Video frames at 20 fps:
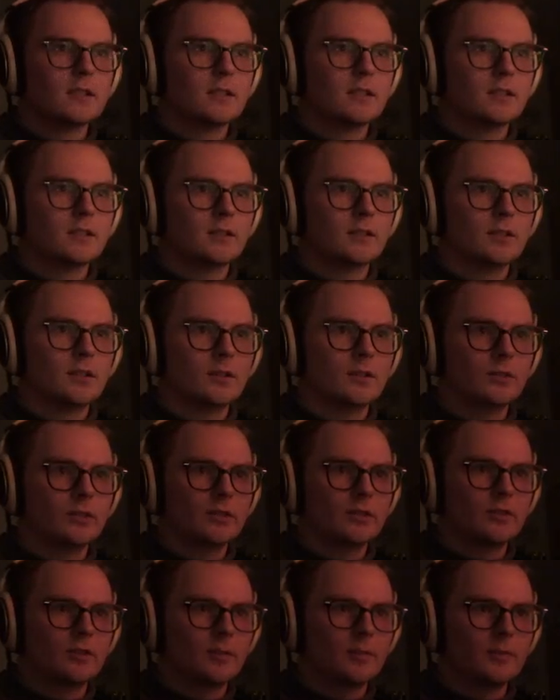oh no, the
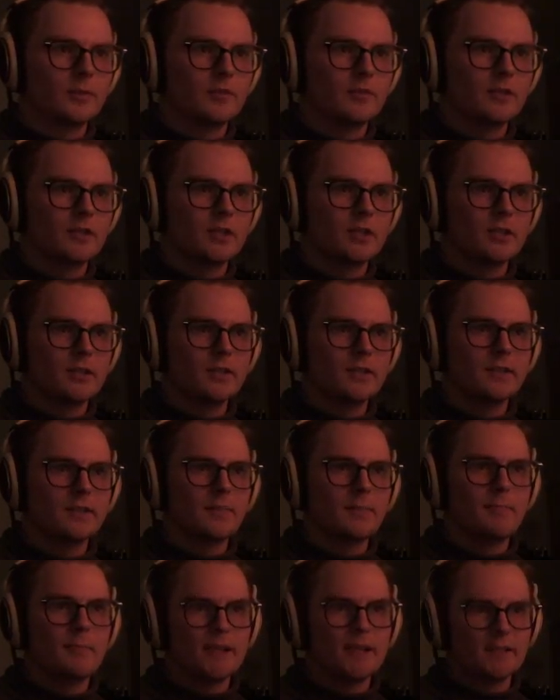corrupted vision isn't the
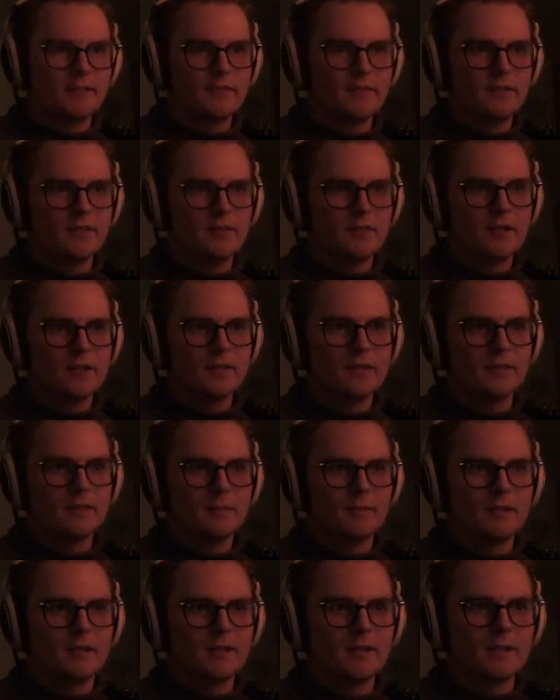best thing to get in the
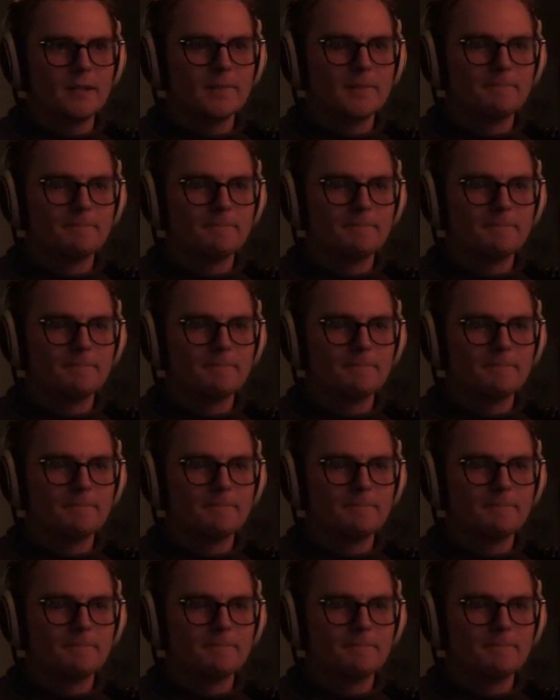beginning.